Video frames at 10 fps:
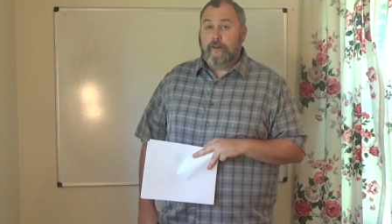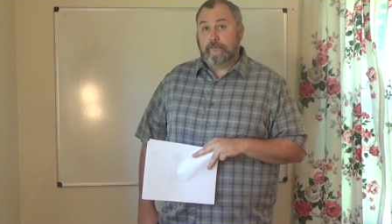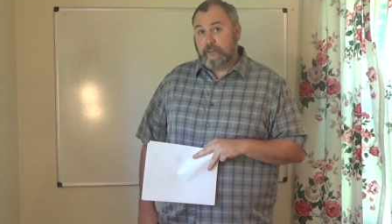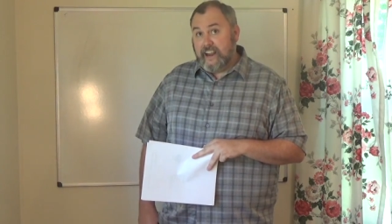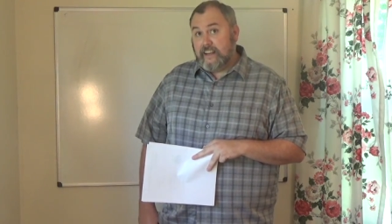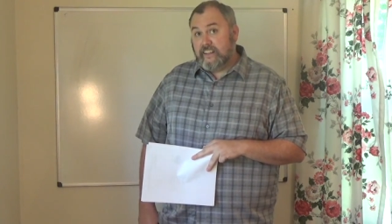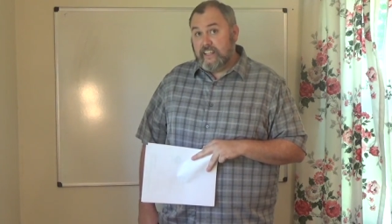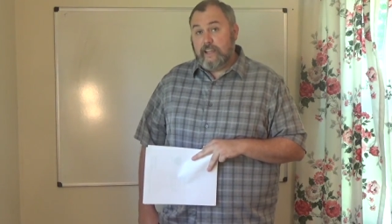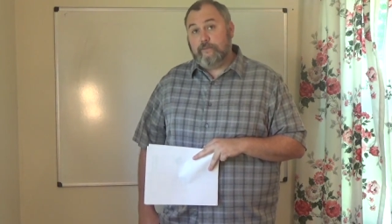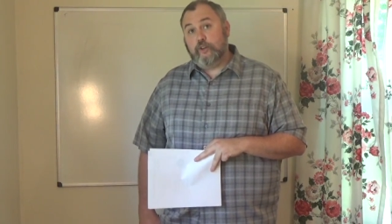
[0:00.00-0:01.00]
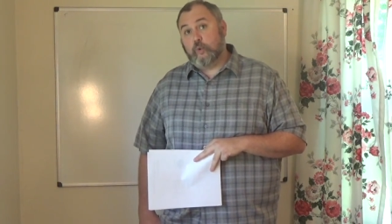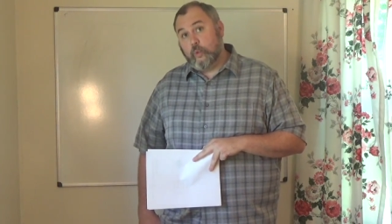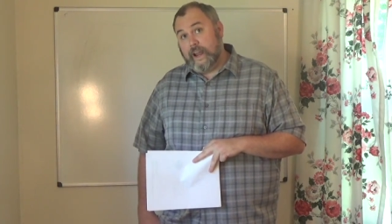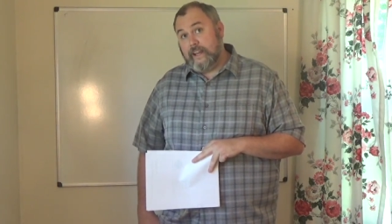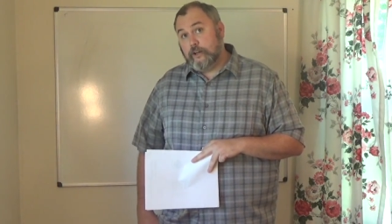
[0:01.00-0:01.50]
Frankly, if your
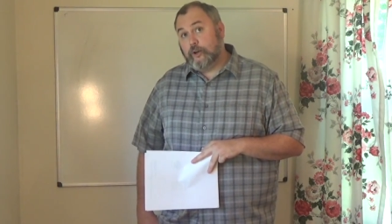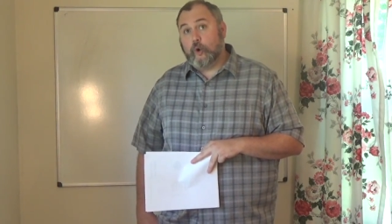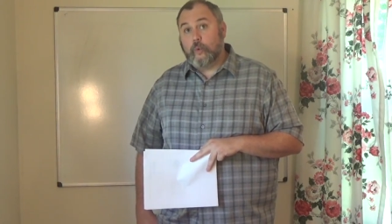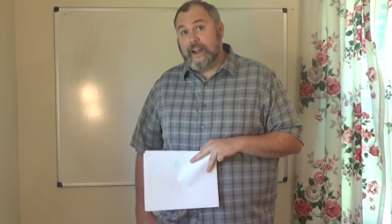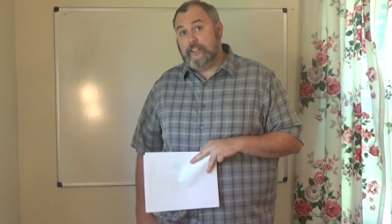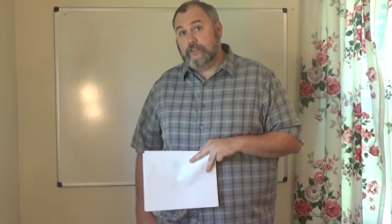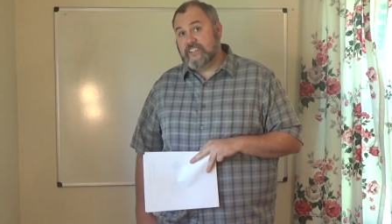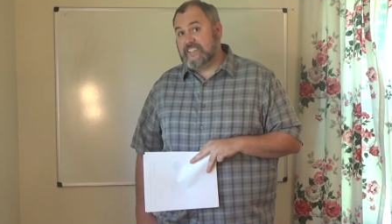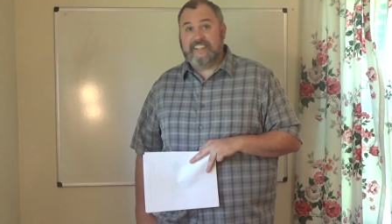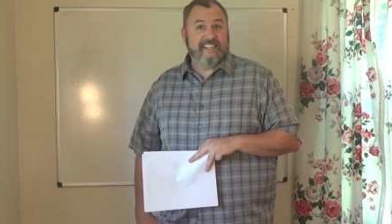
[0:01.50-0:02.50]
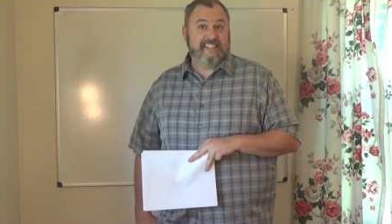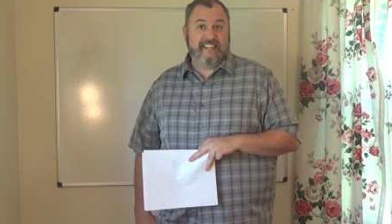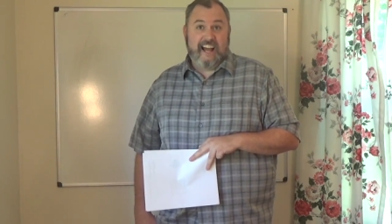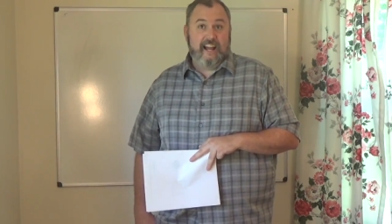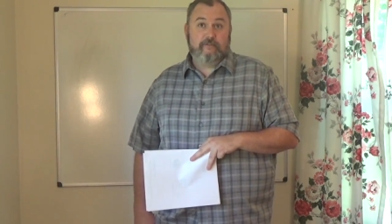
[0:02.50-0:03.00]
waiter or waitress does
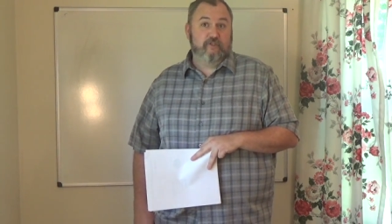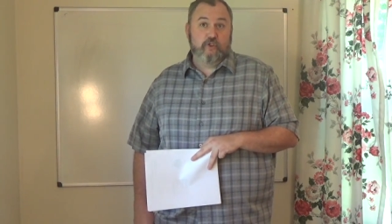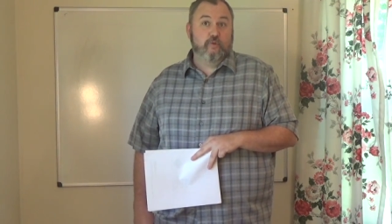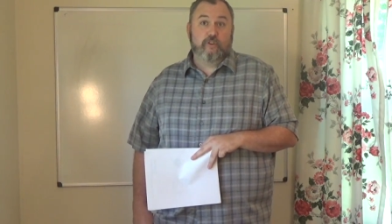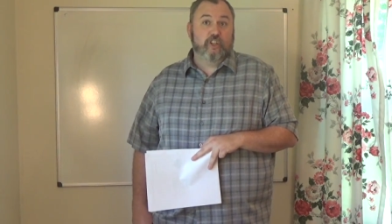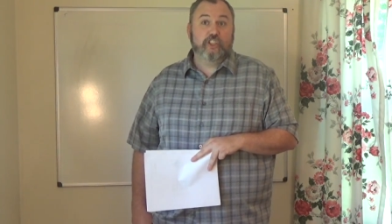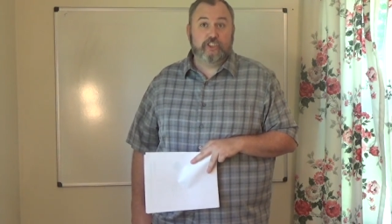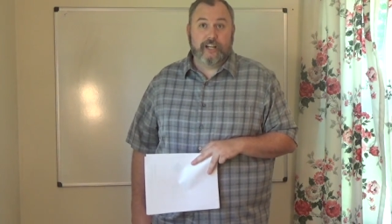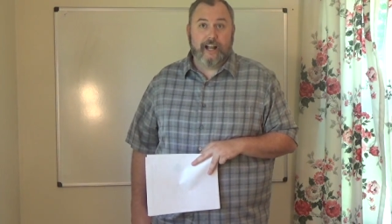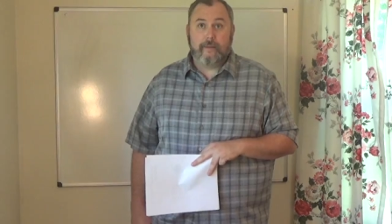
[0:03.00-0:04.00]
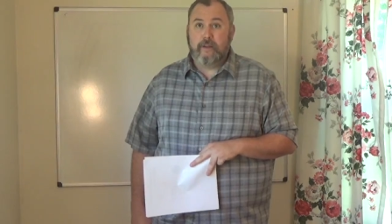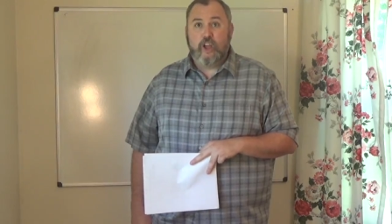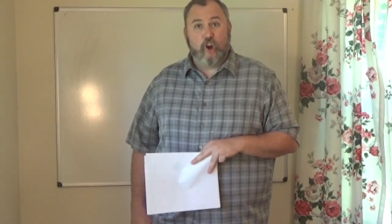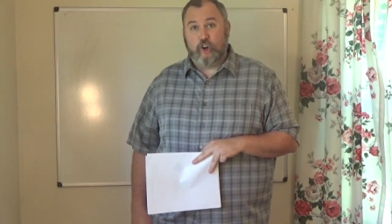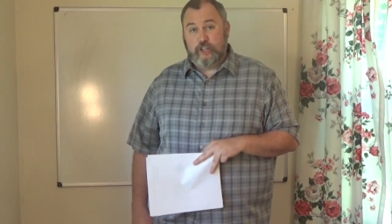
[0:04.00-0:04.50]
not do a good job,
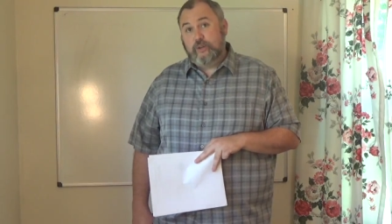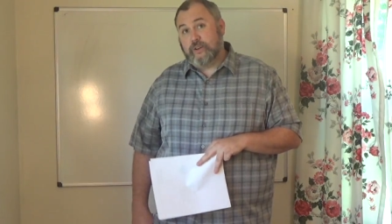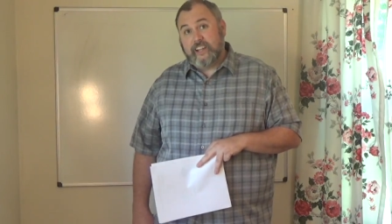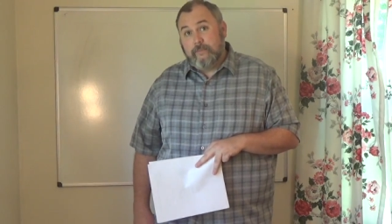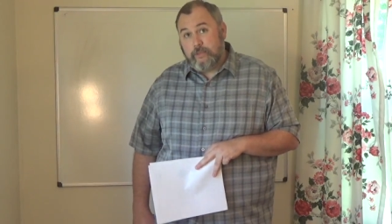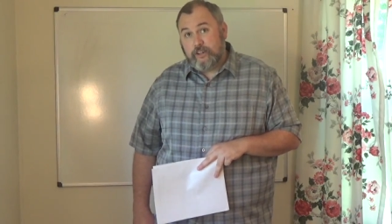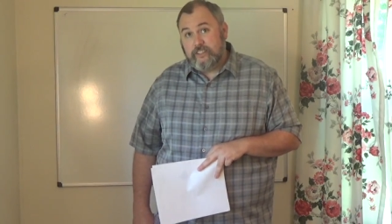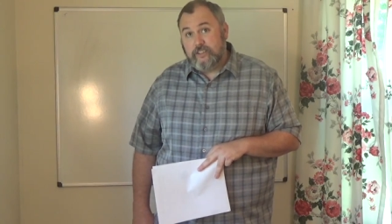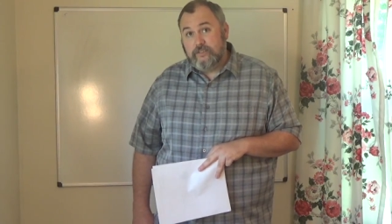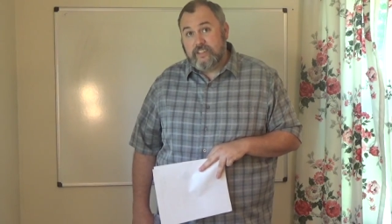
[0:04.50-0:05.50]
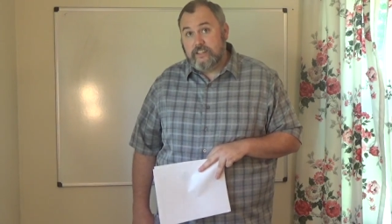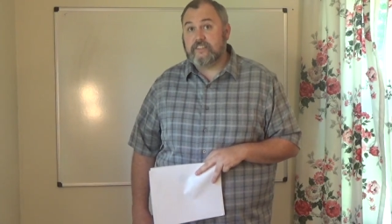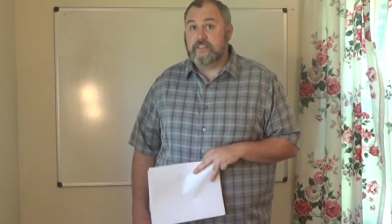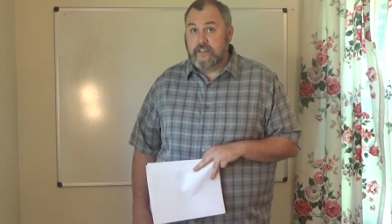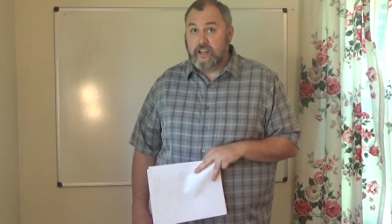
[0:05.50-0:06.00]
are you going to give them 32
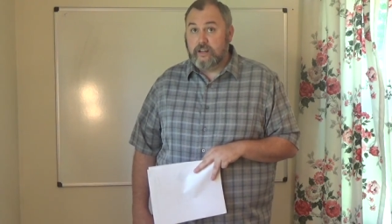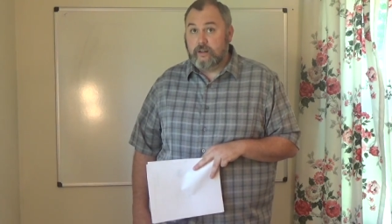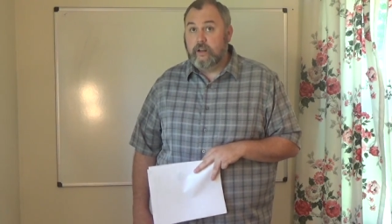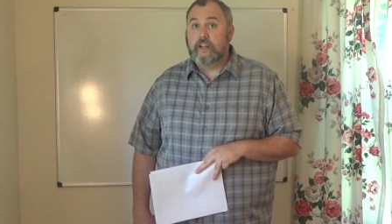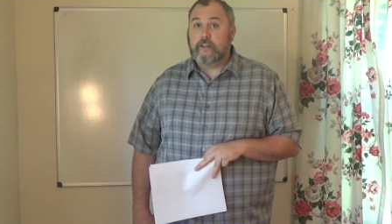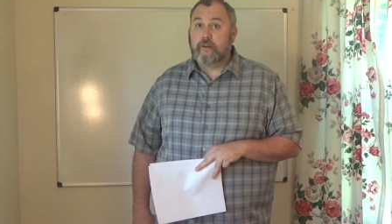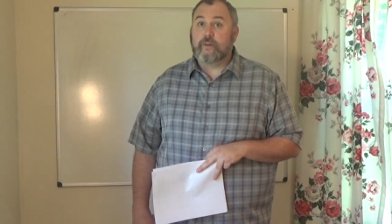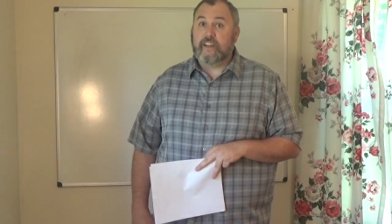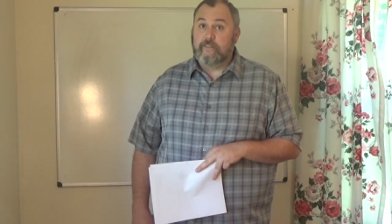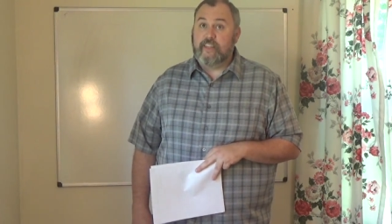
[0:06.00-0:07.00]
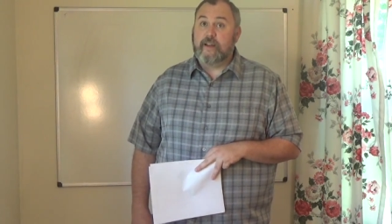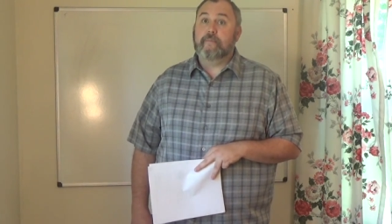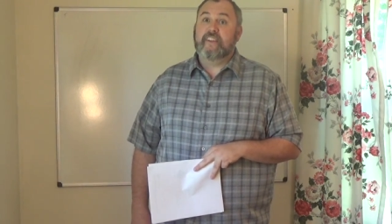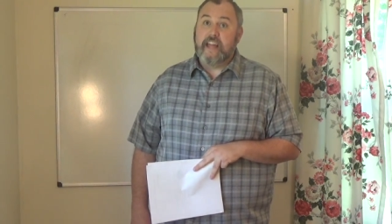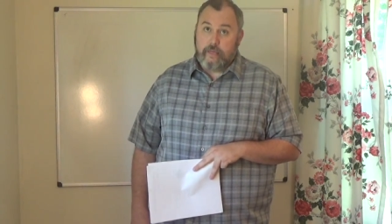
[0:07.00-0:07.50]
cents? No, you're going to give
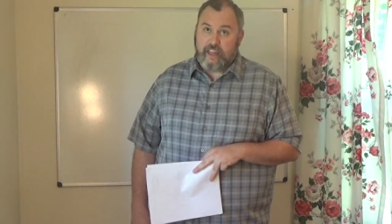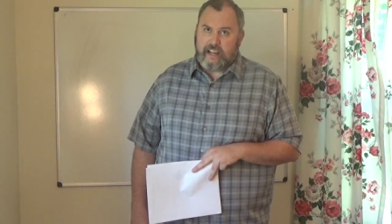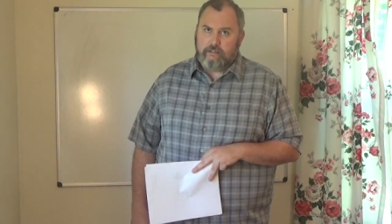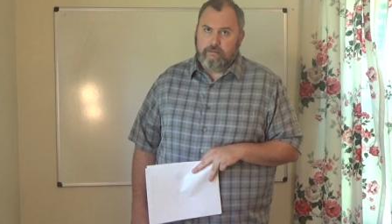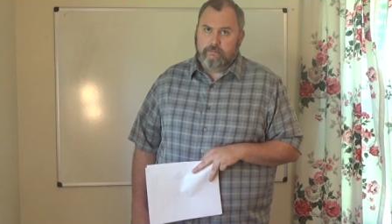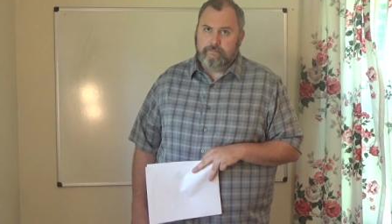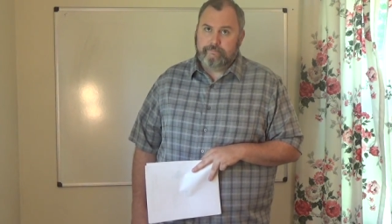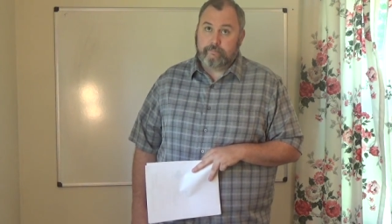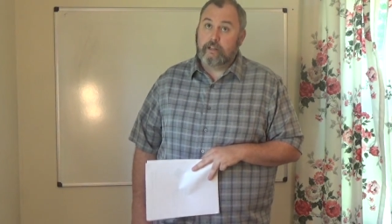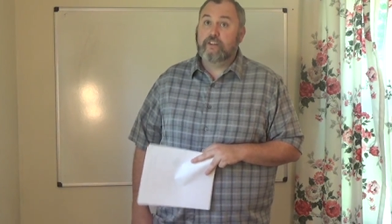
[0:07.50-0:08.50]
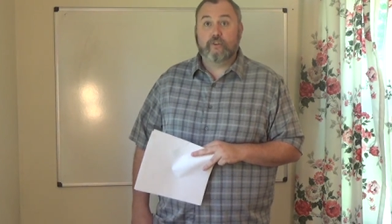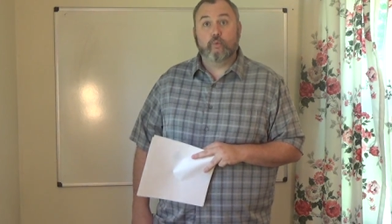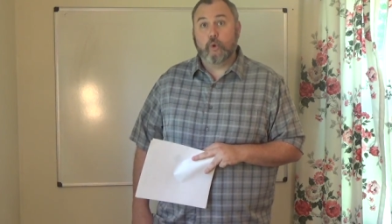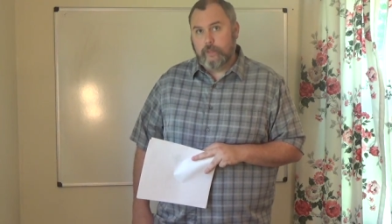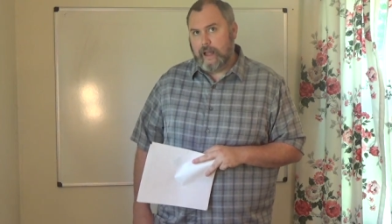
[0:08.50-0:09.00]
them nothing. So
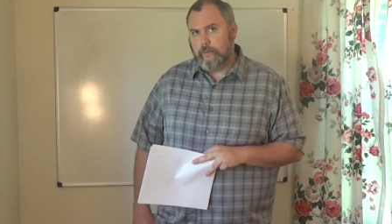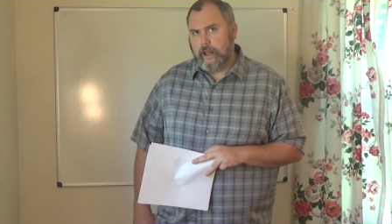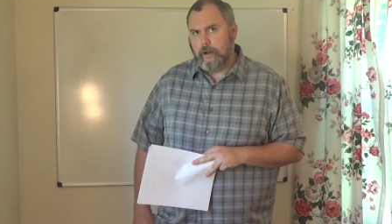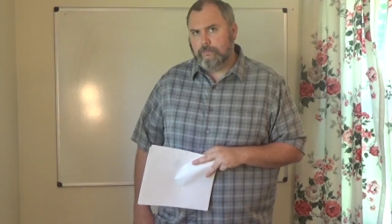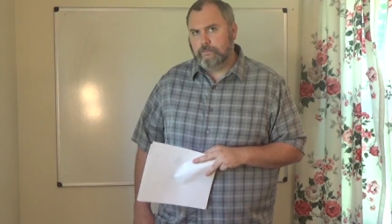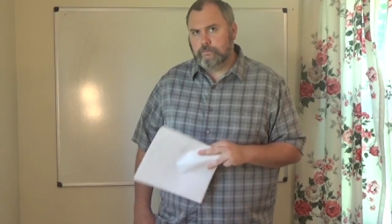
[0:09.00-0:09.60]
rule that one out.